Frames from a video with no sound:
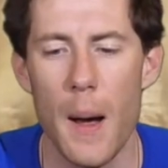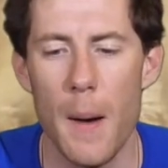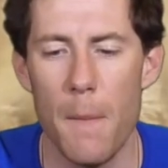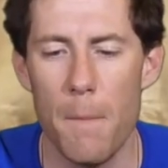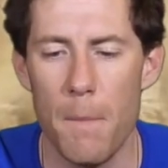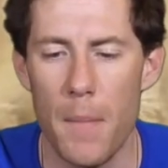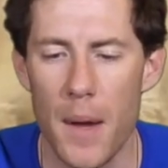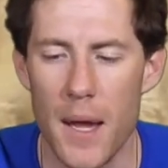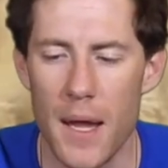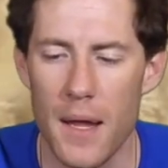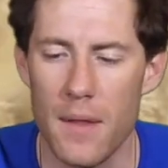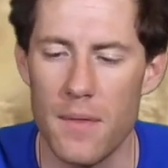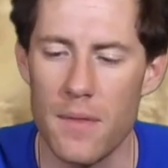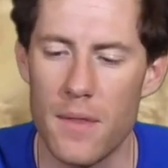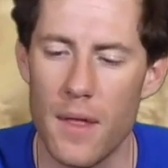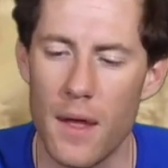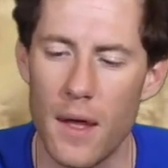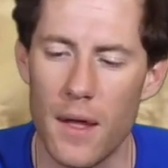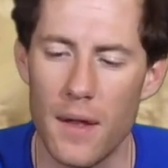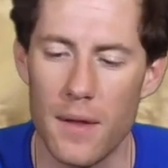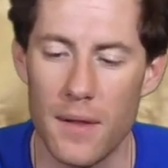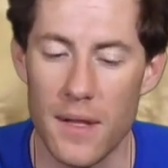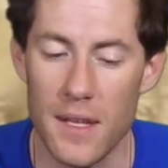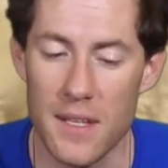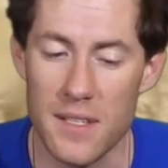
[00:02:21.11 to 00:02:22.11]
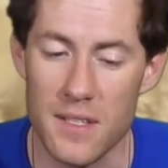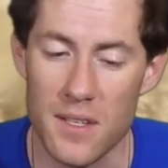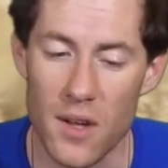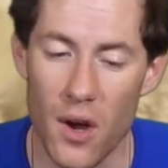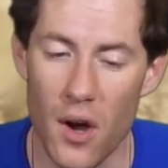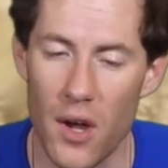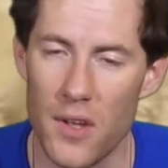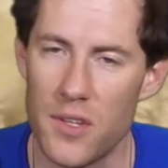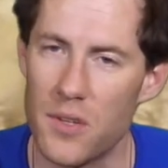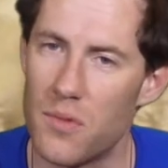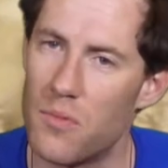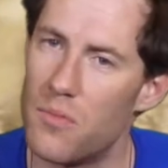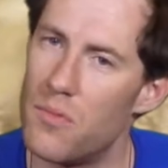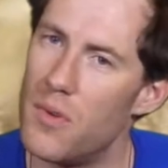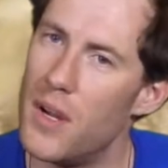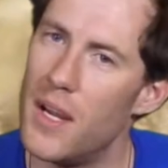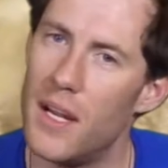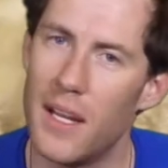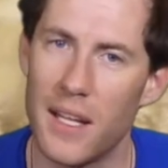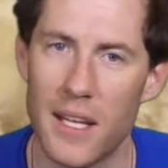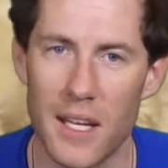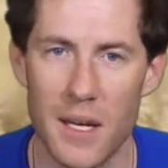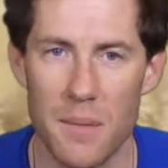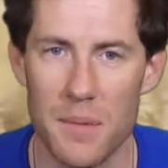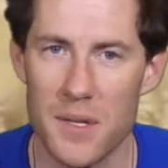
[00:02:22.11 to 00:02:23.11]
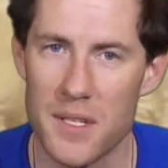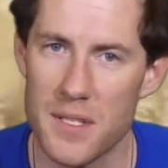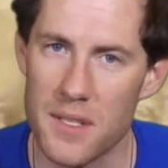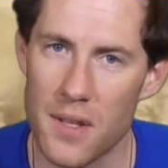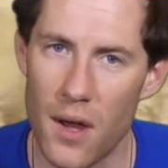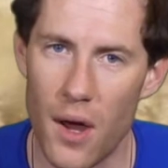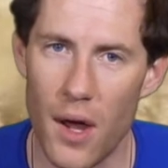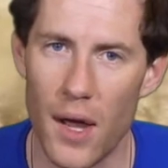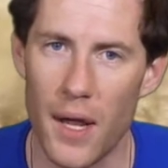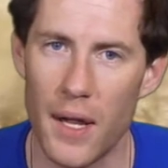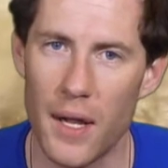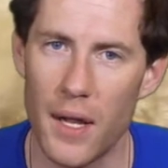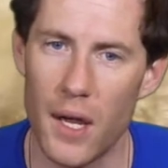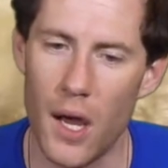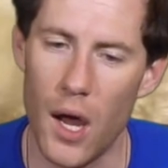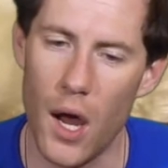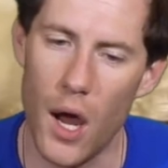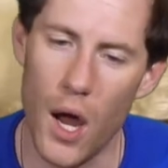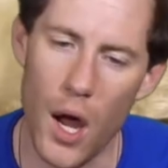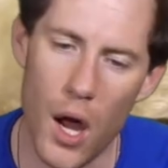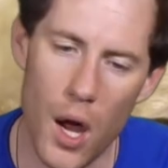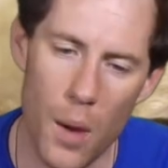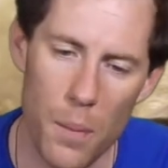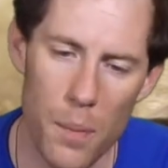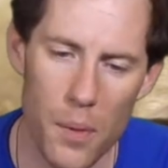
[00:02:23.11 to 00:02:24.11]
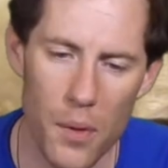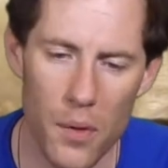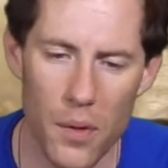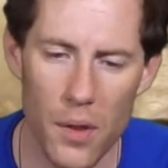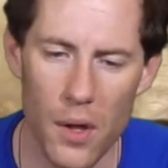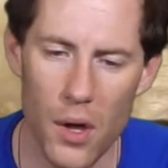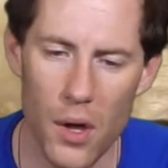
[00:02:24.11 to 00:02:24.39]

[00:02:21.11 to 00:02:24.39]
mean that these guys are really going to be starting up